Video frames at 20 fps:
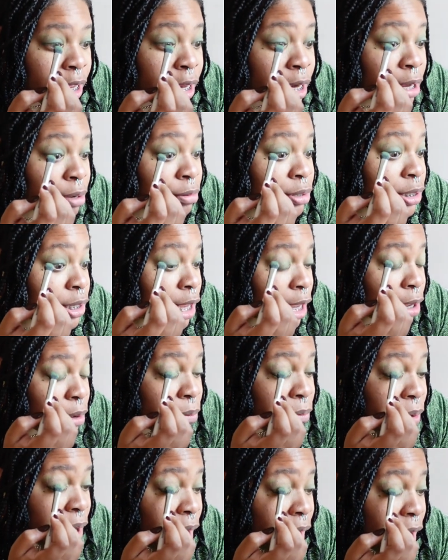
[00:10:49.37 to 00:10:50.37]
And I was like,
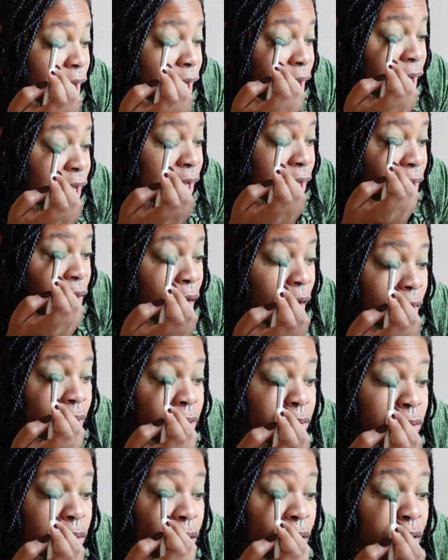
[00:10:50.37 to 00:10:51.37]
wow, I
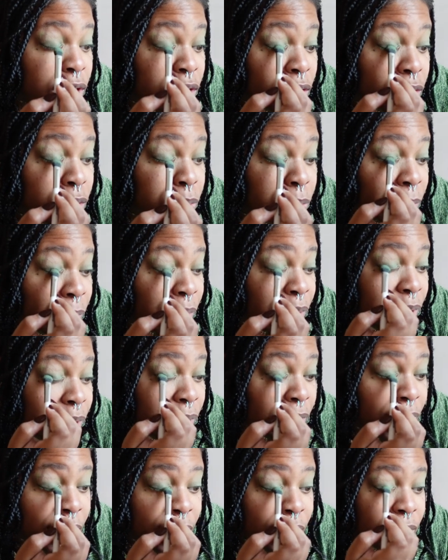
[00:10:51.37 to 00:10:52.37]
don't know how to do
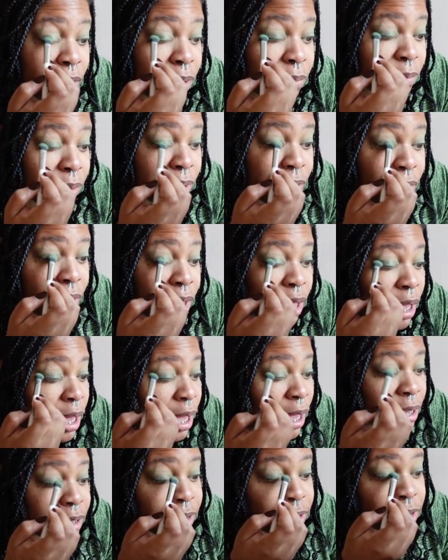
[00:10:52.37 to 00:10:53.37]
makeup.
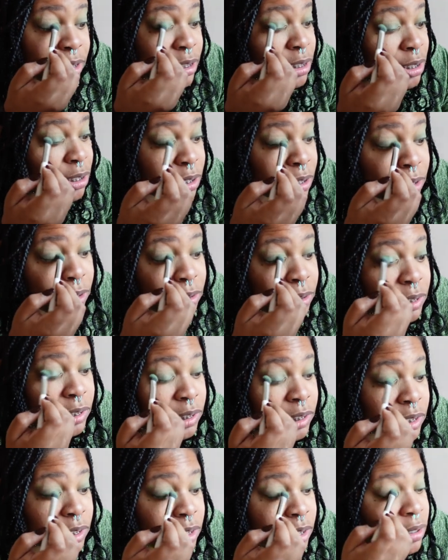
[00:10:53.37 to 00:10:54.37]
I just, you know,
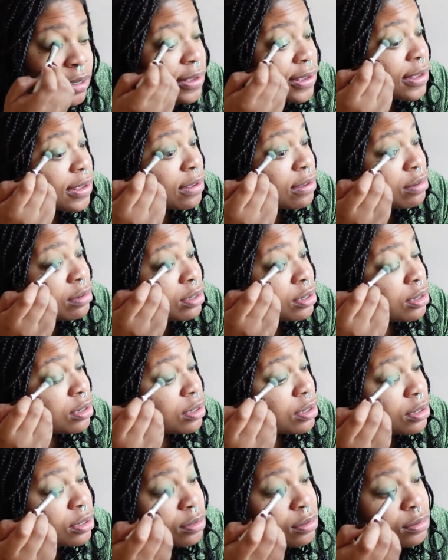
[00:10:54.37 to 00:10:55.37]
you
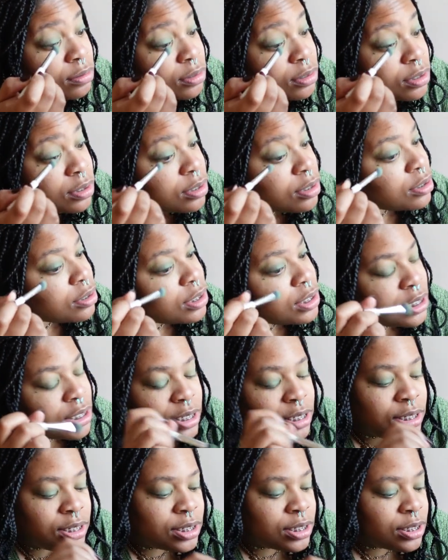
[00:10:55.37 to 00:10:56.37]
know, you know, this
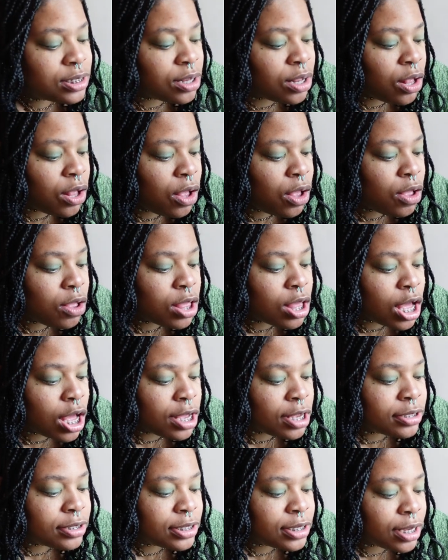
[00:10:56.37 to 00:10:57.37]
is just all
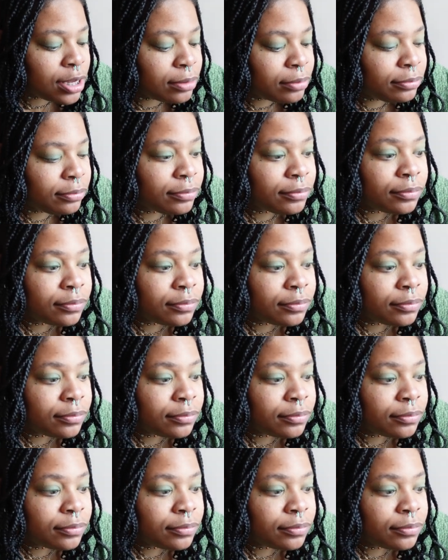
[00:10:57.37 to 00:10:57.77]
concept.